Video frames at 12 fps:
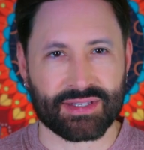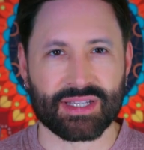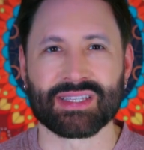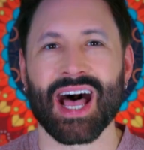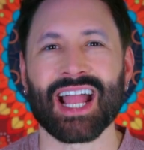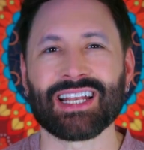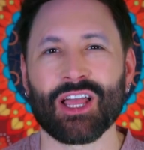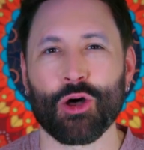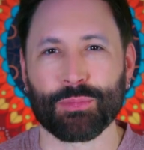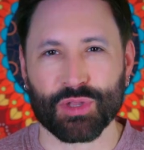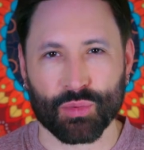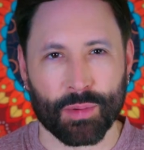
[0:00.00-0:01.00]
designed to help
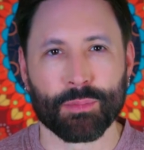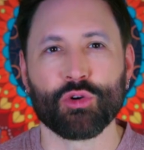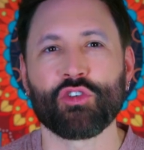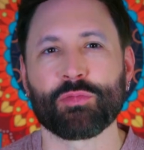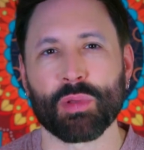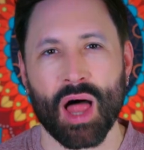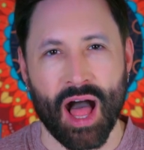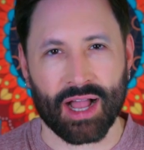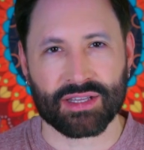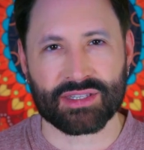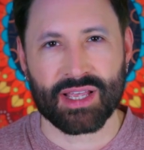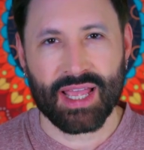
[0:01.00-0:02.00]
you remove
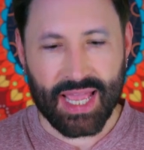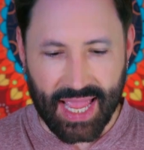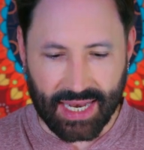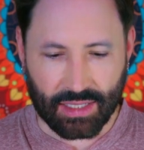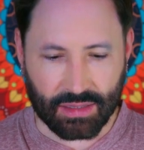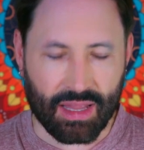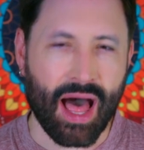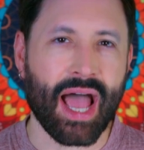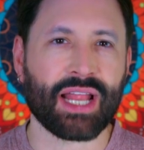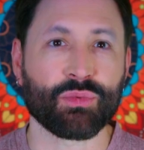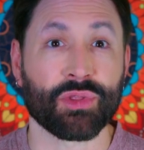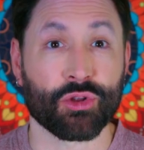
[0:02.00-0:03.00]
blocks and
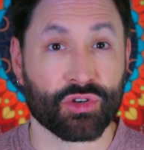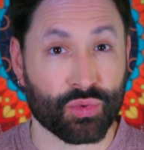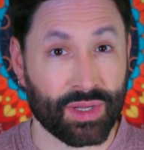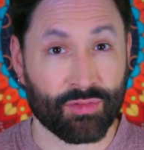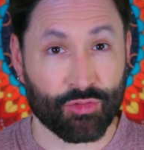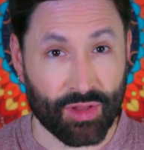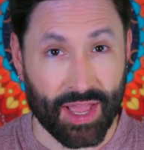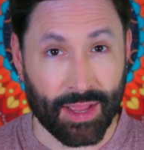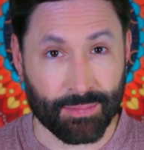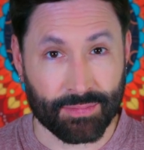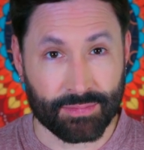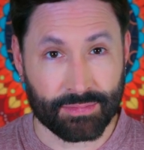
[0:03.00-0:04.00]
align with your twin flame.
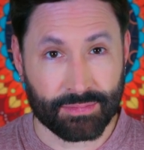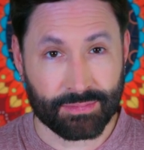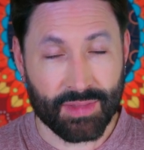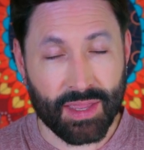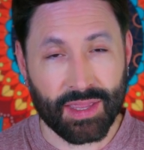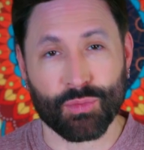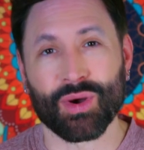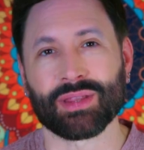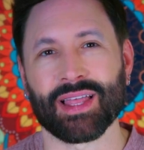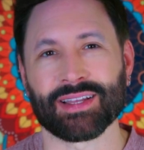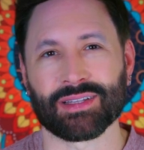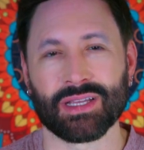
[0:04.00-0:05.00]
It went
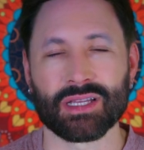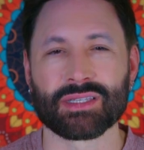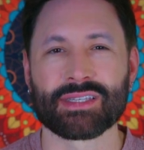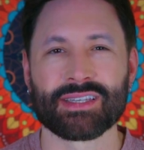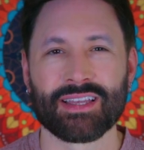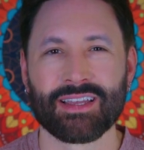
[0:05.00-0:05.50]
like this.